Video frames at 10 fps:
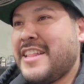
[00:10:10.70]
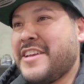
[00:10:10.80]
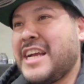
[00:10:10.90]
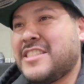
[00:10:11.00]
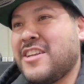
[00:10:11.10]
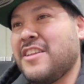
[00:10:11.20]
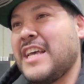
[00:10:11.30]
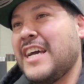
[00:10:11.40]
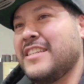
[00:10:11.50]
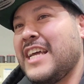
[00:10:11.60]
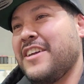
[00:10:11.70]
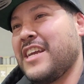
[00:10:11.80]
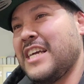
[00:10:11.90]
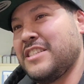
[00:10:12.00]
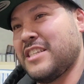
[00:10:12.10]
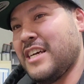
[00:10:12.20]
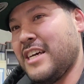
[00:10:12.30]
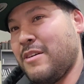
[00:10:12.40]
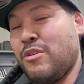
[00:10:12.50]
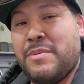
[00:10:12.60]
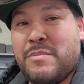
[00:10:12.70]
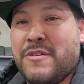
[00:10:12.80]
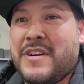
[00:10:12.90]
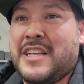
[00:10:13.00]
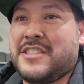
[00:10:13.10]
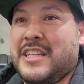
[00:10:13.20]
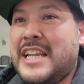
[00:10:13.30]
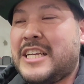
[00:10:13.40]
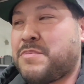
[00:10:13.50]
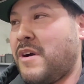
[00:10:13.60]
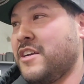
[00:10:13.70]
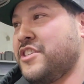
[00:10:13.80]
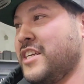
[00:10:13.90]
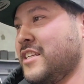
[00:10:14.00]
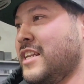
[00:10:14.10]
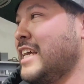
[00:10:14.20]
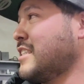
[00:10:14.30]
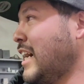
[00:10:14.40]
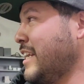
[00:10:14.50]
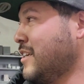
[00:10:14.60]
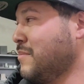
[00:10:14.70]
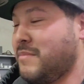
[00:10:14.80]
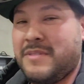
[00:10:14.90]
you guys saw that. Now you guys, we'll be moving on to the next project, the next items.